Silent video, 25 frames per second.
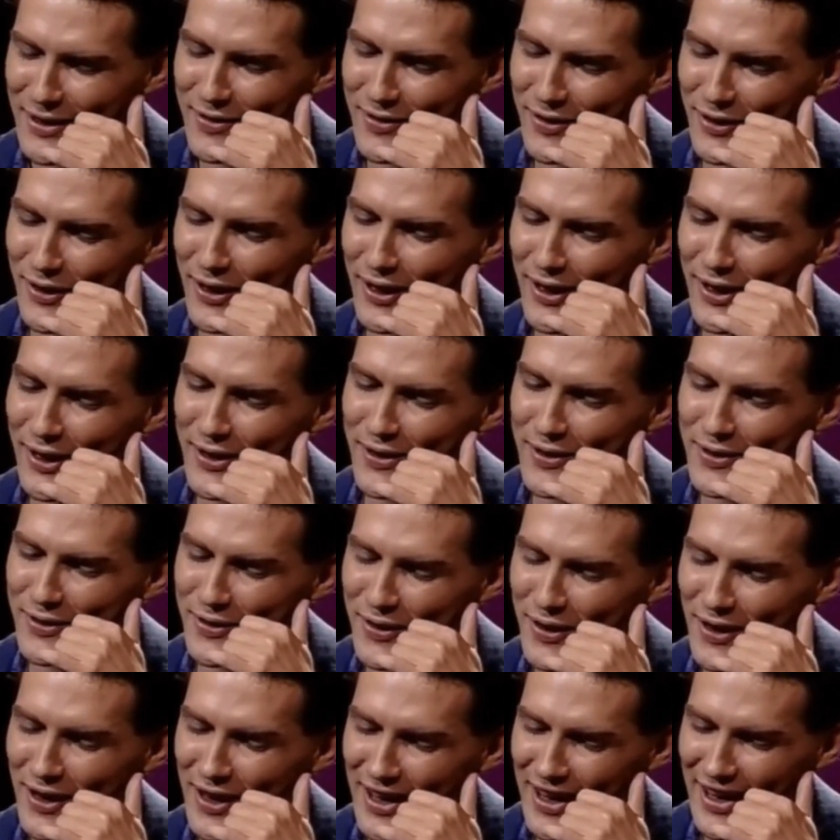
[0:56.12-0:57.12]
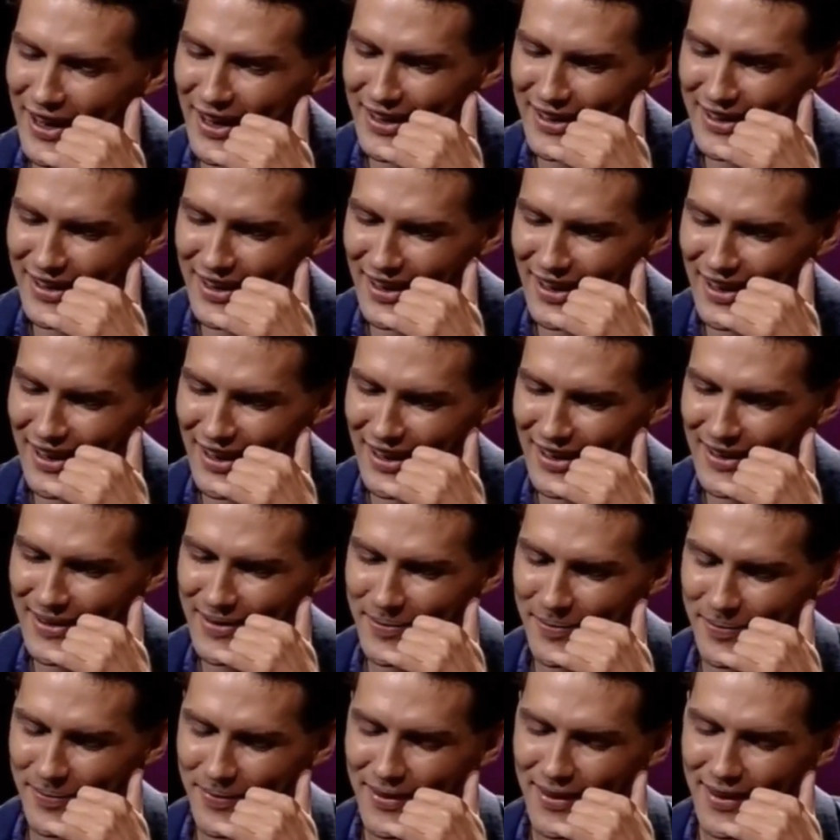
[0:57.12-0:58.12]
for you, Fred. Yeah.
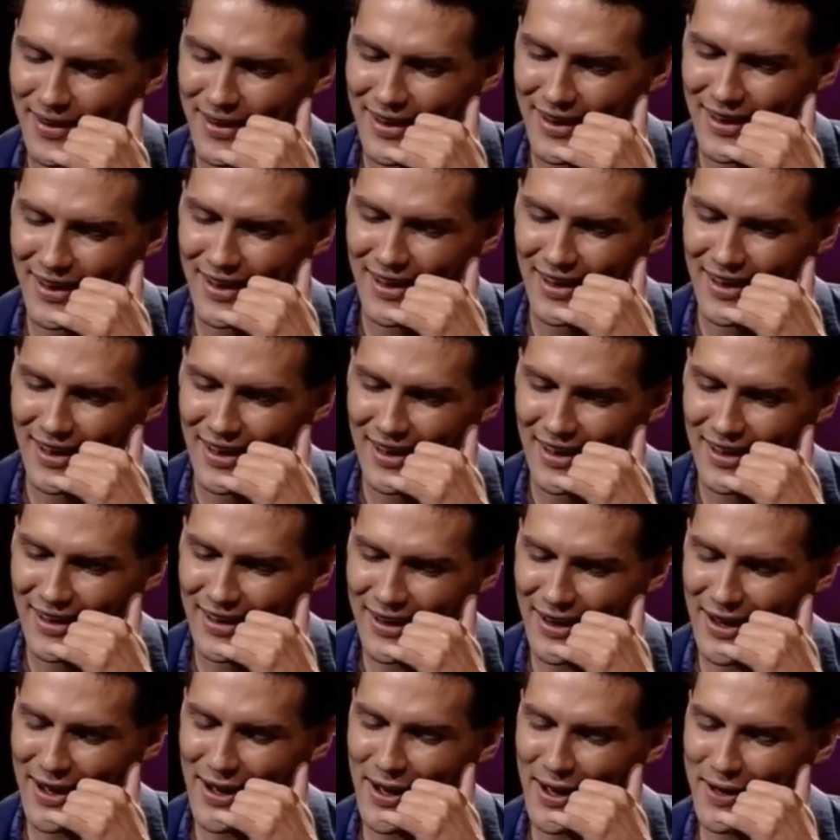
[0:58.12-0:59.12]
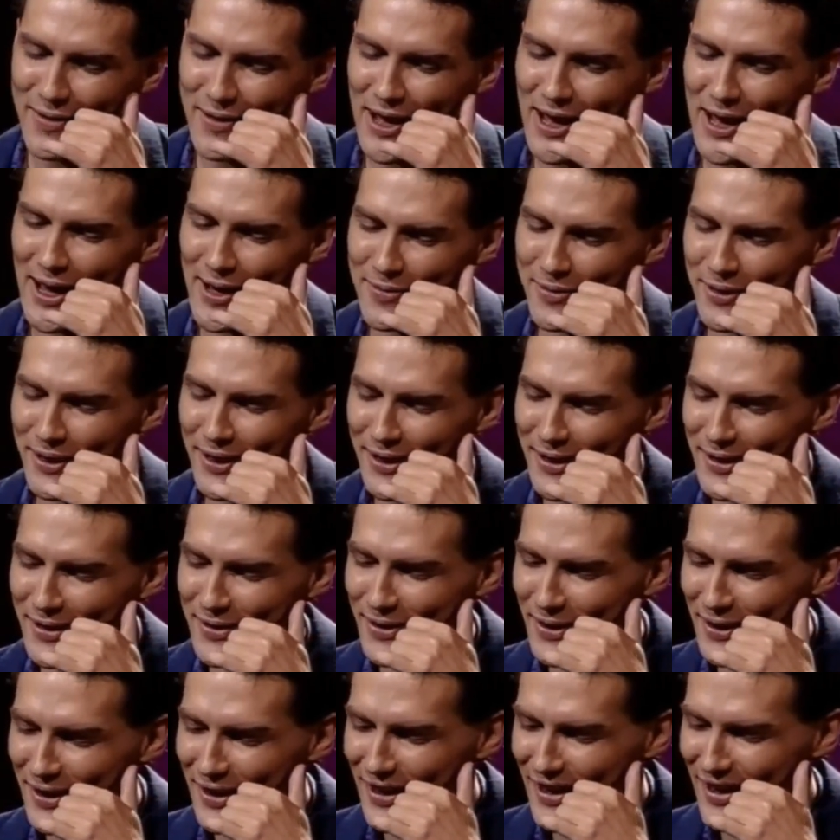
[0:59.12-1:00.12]
No, I'm happy
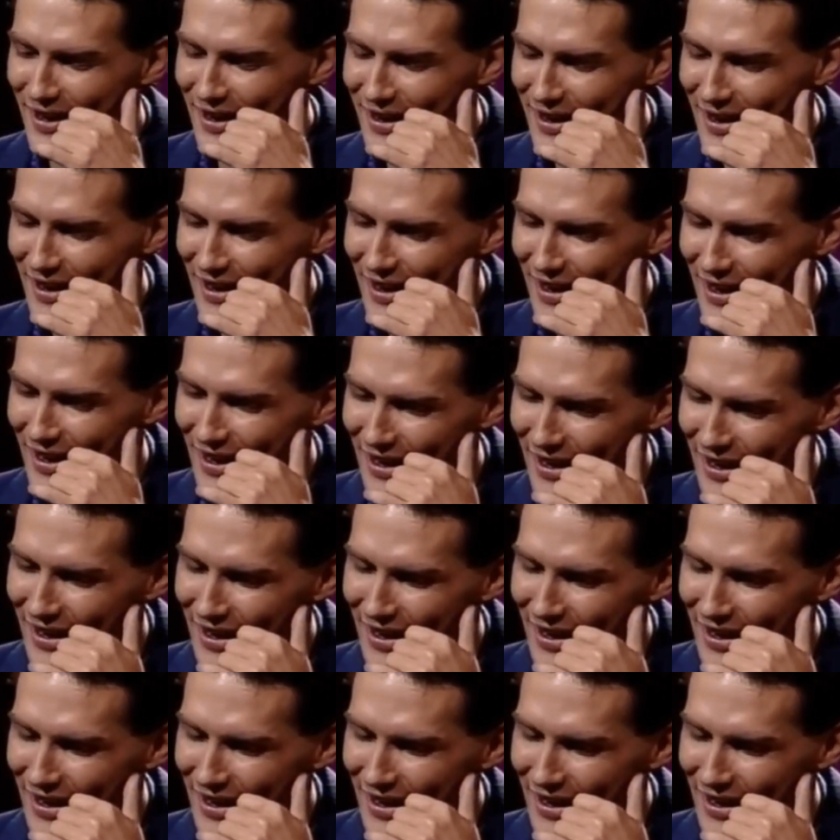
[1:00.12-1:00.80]
over here. No.